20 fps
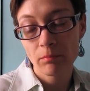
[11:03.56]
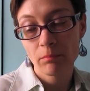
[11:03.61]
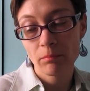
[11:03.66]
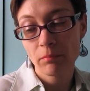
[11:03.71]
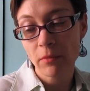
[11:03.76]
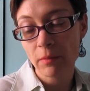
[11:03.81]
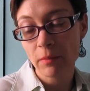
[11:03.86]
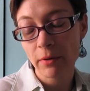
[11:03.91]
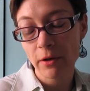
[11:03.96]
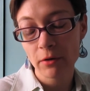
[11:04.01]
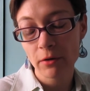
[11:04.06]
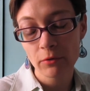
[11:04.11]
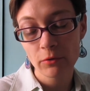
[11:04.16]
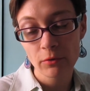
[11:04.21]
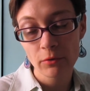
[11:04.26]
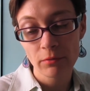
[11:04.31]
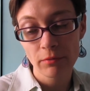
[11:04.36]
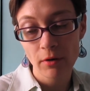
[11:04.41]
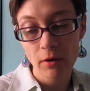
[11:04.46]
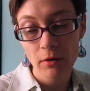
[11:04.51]
My parents
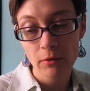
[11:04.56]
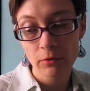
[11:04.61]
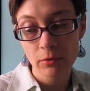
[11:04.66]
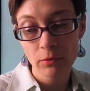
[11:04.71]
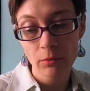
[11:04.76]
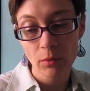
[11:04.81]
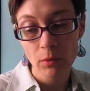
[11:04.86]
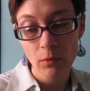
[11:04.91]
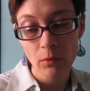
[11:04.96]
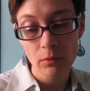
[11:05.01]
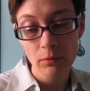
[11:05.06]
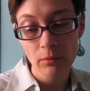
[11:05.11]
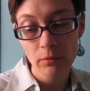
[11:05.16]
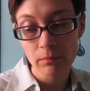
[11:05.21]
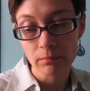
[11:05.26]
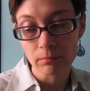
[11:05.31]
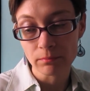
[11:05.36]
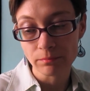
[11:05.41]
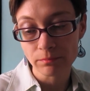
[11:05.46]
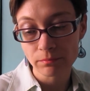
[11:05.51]
are far too old.
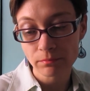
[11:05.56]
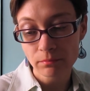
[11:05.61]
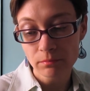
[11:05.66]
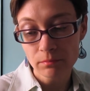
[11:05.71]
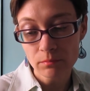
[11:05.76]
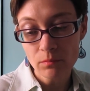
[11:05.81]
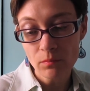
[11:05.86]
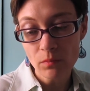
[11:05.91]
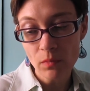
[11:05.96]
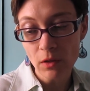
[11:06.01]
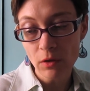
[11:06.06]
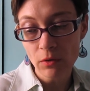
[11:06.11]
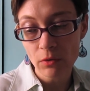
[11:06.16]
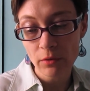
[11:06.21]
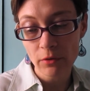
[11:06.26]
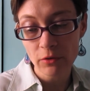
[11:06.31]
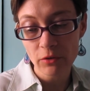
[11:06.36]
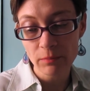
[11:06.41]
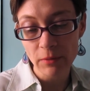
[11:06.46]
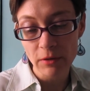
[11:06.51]
The
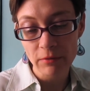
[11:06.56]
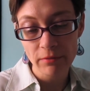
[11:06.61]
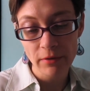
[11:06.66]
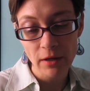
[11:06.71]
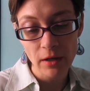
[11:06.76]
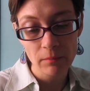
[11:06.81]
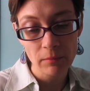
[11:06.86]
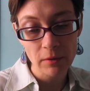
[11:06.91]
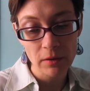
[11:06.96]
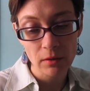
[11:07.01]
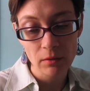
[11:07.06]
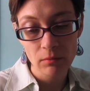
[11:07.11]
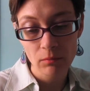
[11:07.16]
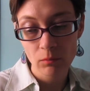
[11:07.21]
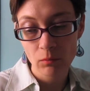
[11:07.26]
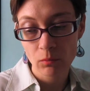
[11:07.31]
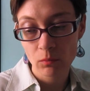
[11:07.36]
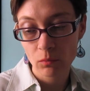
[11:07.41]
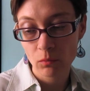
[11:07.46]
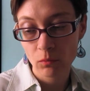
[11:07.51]
rest of my family,
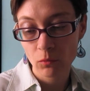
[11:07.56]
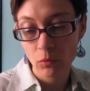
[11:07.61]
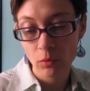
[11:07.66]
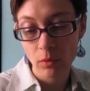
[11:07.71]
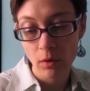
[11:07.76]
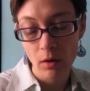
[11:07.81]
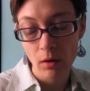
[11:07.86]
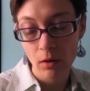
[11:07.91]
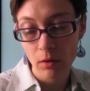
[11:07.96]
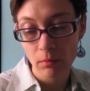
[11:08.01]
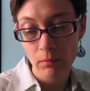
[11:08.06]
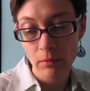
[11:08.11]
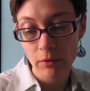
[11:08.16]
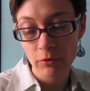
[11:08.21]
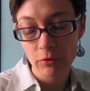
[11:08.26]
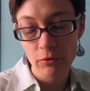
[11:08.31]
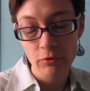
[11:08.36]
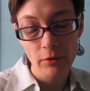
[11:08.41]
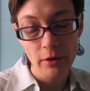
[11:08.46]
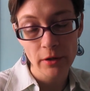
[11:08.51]
we're all
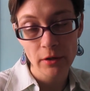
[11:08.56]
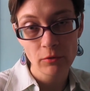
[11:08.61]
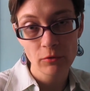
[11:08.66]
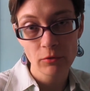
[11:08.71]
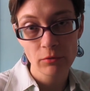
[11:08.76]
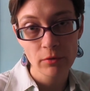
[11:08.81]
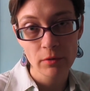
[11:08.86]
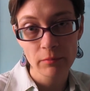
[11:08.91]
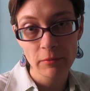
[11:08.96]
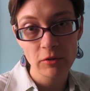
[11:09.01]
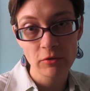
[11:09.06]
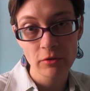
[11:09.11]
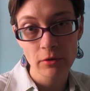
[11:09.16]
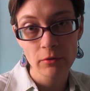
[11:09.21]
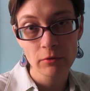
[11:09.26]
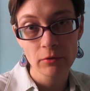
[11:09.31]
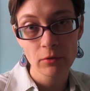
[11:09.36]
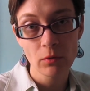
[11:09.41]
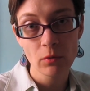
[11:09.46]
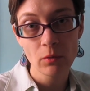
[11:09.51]
estranged from each
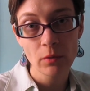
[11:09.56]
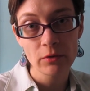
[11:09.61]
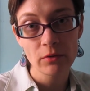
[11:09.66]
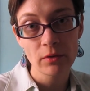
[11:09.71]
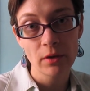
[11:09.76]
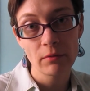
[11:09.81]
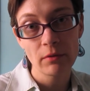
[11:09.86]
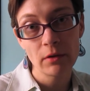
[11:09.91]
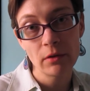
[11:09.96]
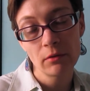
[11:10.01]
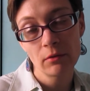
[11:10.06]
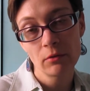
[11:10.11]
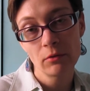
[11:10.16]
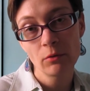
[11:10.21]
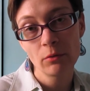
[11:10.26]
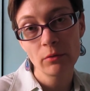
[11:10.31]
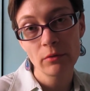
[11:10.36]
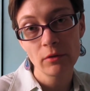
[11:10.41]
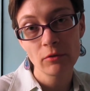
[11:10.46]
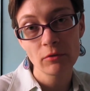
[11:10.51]
other. No one wants to have anything to
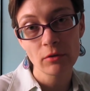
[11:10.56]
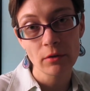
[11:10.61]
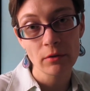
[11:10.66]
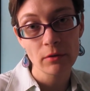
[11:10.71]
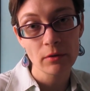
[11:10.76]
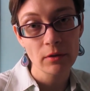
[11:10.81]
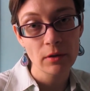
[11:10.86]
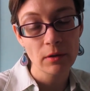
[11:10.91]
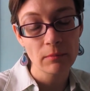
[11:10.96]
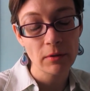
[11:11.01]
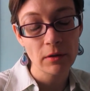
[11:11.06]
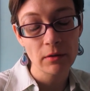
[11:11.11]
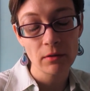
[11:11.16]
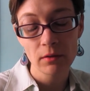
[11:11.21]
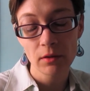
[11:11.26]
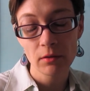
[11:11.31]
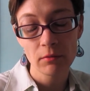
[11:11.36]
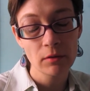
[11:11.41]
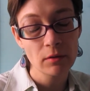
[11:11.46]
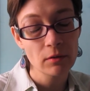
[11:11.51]
do with each other, and I'm not
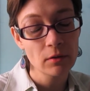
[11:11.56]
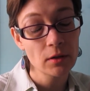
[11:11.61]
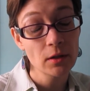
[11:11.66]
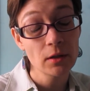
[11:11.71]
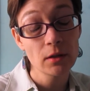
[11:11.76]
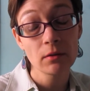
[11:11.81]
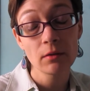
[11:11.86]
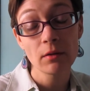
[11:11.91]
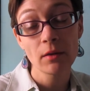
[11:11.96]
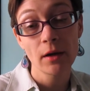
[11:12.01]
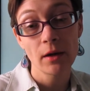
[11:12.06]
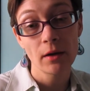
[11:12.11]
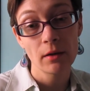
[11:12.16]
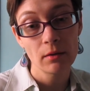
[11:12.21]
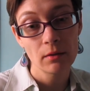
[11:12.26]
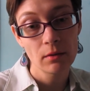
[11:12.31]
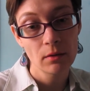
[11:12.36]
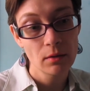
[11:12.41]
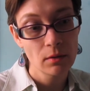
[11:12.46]
even going to get into that.